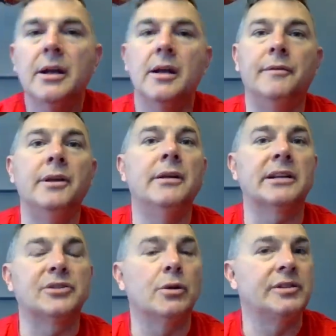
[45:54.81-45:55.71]
If the
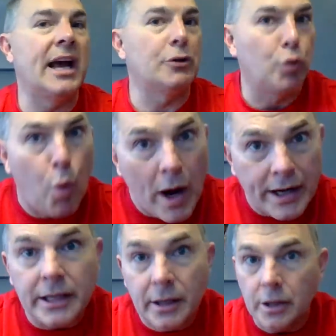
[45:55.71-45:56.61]
index goes down
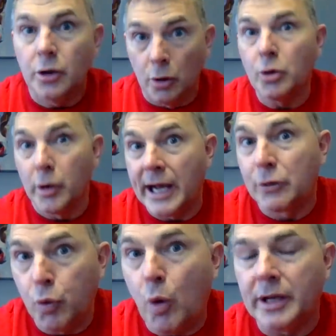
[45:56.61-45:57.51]
20, you'll go
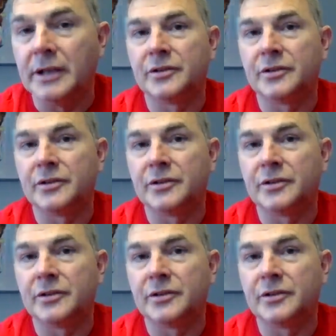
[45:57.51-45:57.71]
down 20.